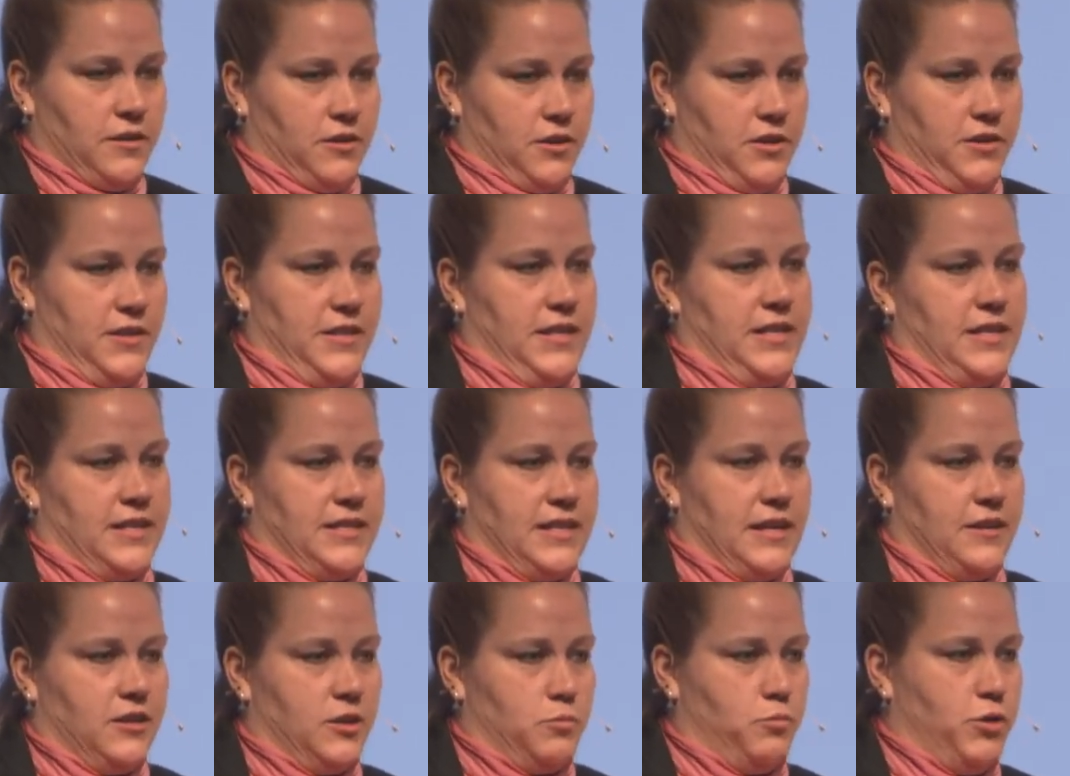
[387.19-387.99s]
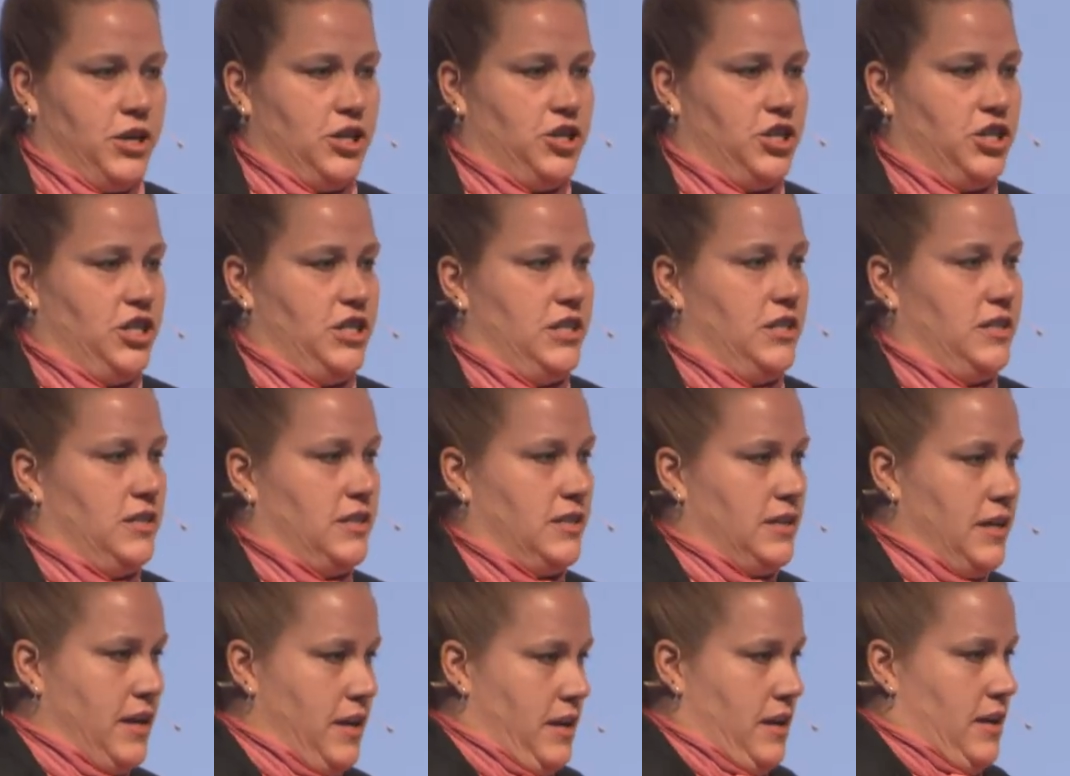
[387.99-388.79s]
using Excel
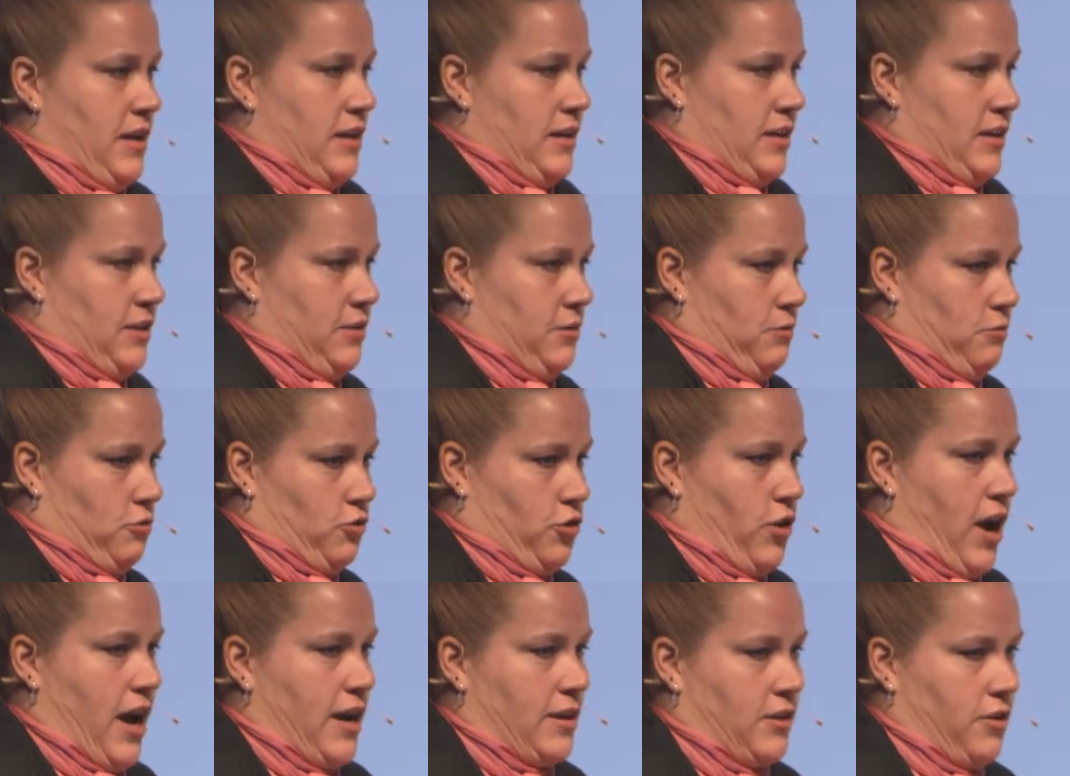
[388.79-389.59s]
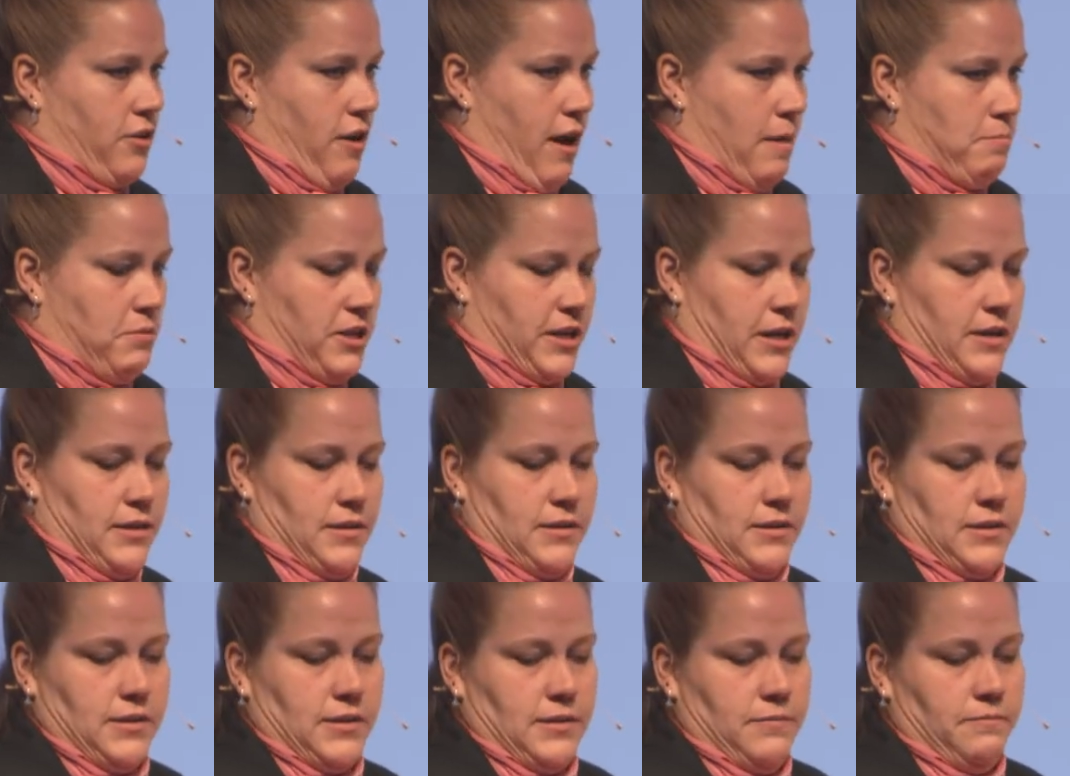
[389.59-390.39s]
spreadsheets to track their
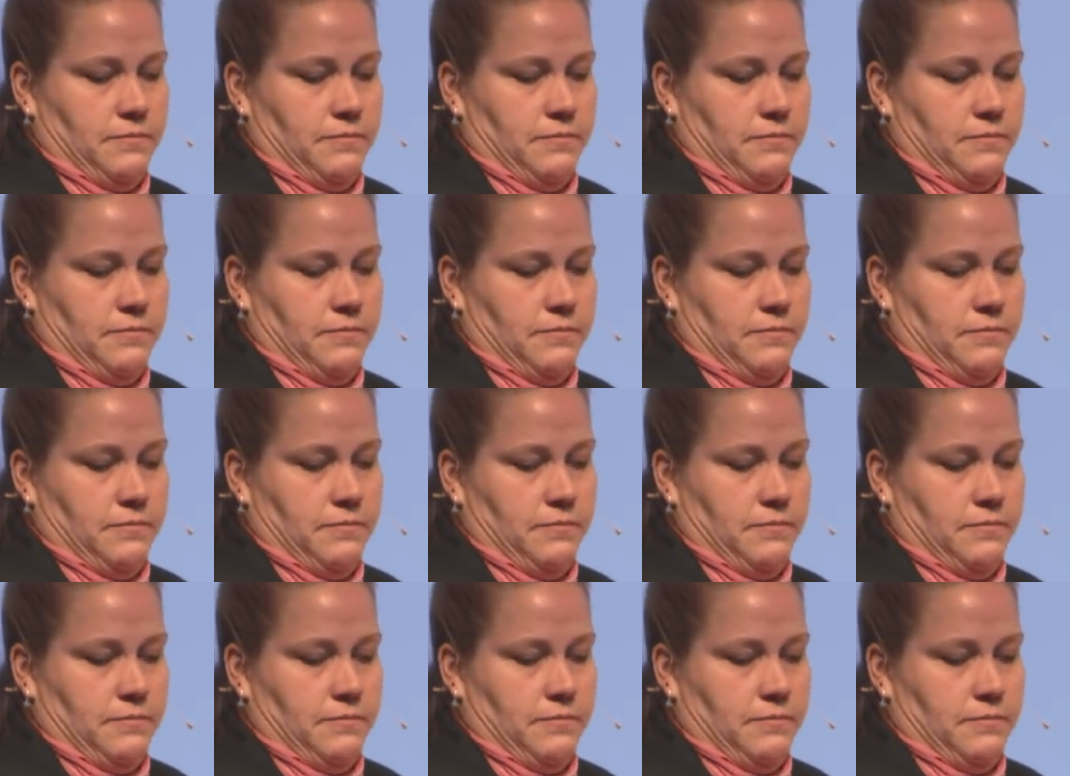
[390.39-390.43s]
applicants.